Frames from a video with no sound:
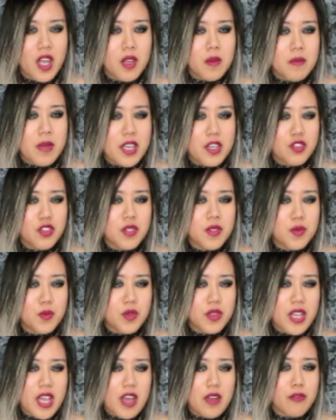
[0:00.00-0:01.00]
Patrons
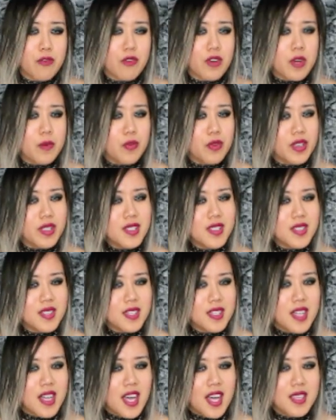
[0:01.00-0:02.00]
will get free
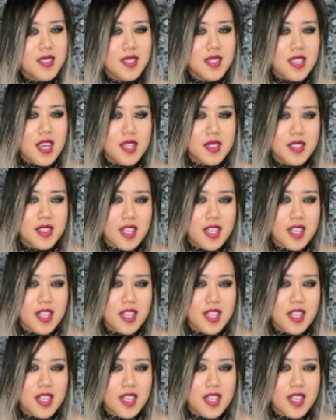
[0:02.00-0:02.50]
prints and sets